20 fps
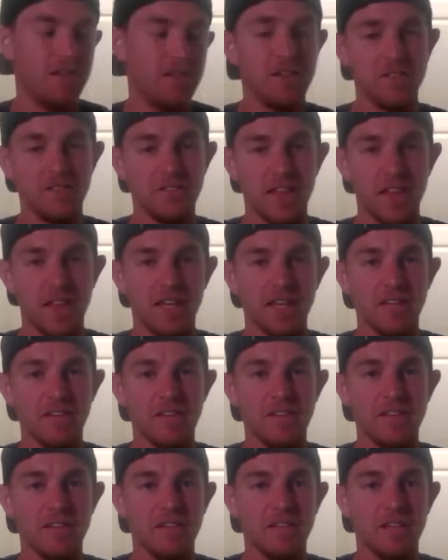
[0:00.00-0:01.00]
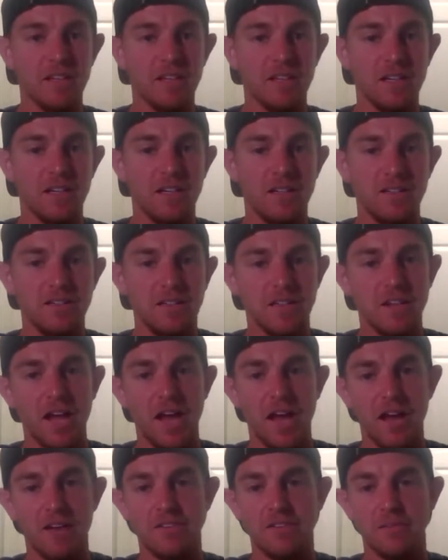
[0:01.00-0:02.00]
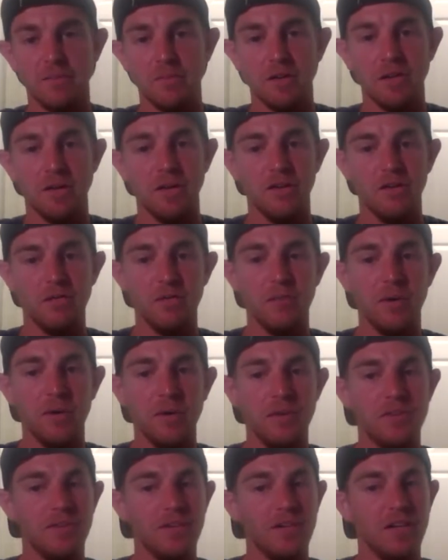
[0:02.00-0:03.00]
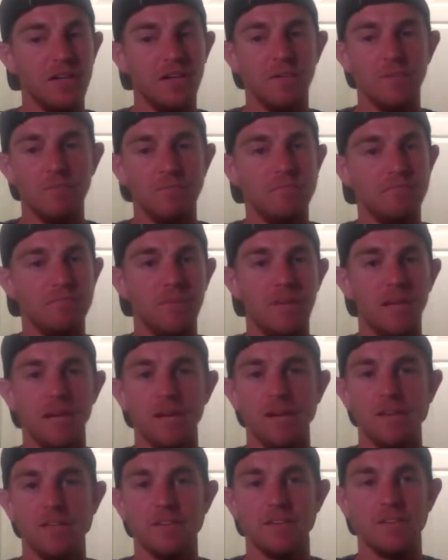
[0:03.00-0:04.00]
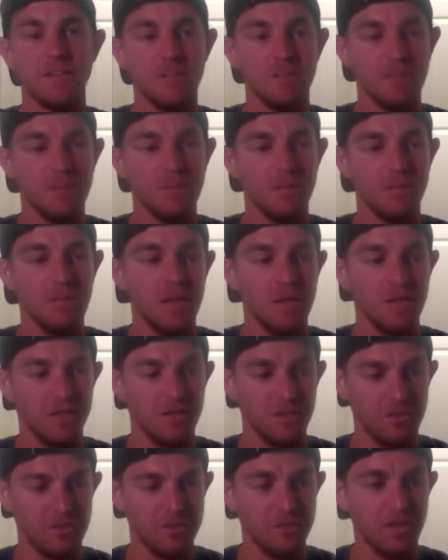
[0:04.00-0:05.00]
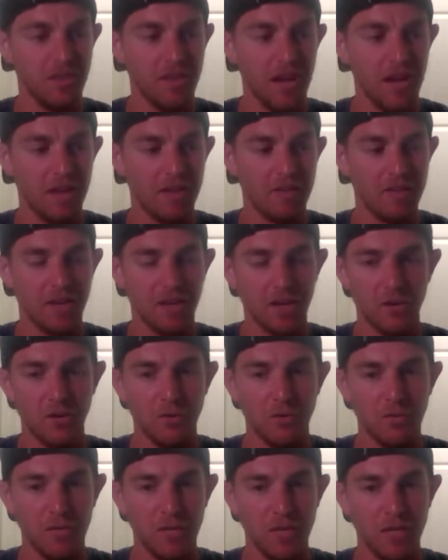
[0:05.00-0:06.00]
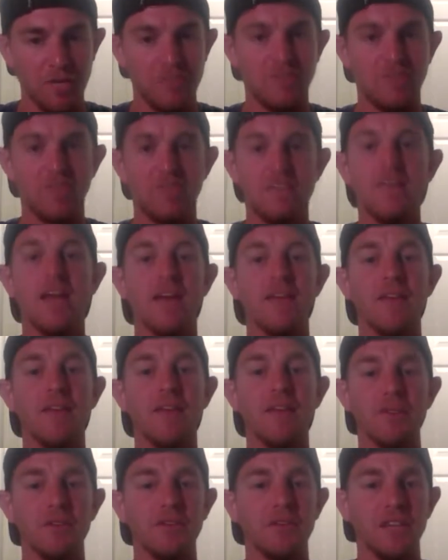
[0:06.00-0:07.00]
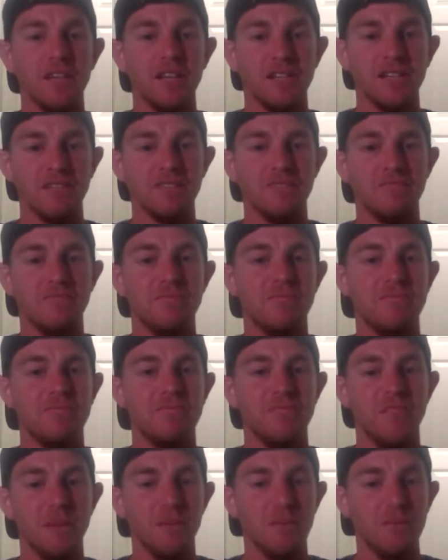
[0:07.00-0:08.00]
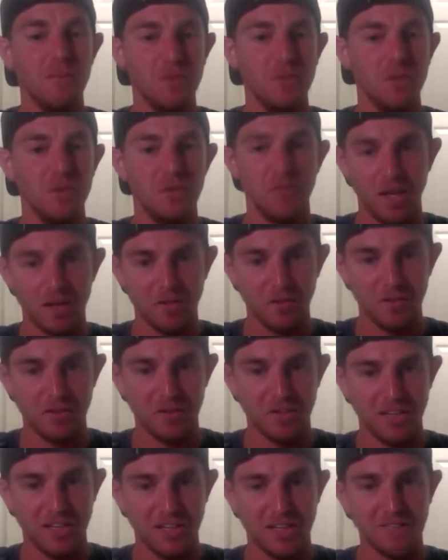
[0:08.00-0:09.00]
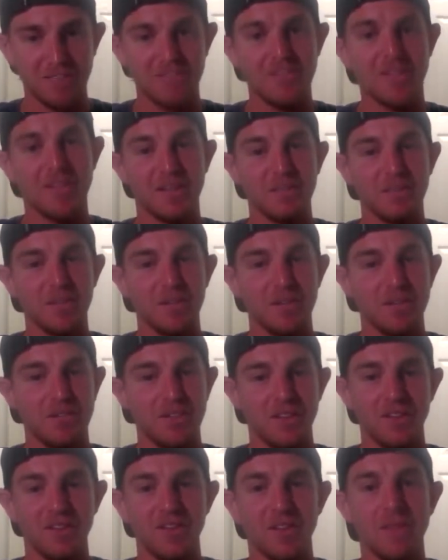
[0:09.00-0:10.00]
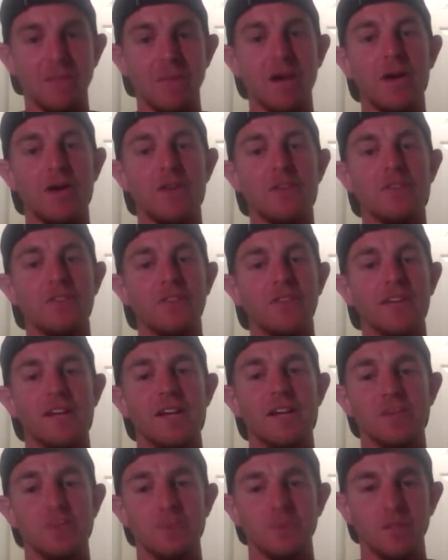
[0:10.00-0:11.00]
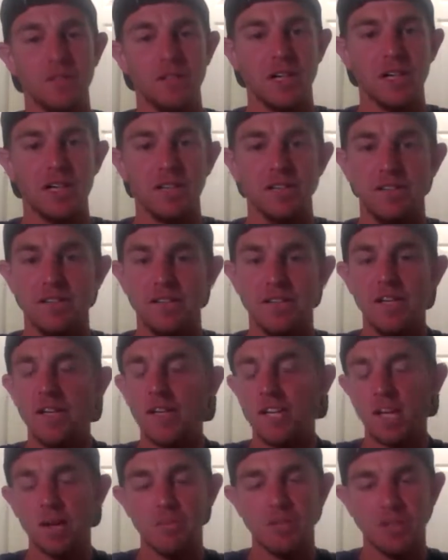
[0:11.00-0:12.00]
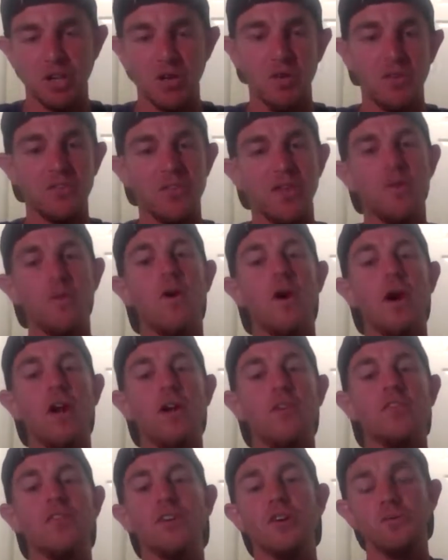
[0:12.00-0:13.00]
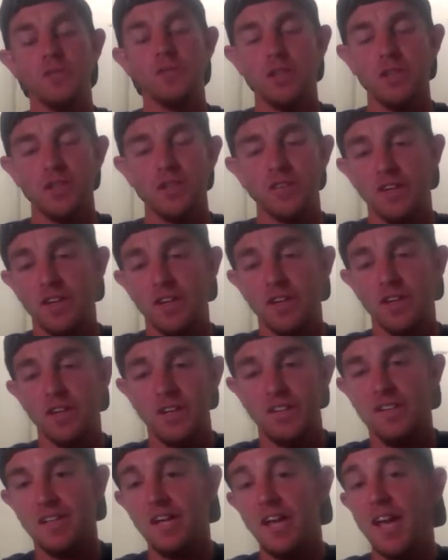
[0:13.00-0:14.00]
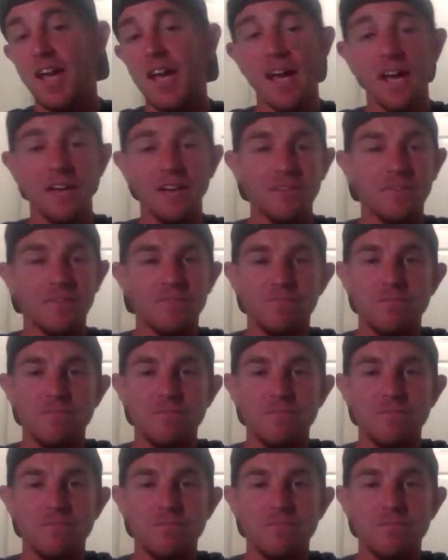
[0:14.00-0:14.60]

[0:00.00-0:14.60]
staying in the nest above, but man, it's going to be amazing just to have kind of home base, have everything, meals and everything kind of taking place at the clubhouse, and let everyone kind of come and go as they want. So really excited, and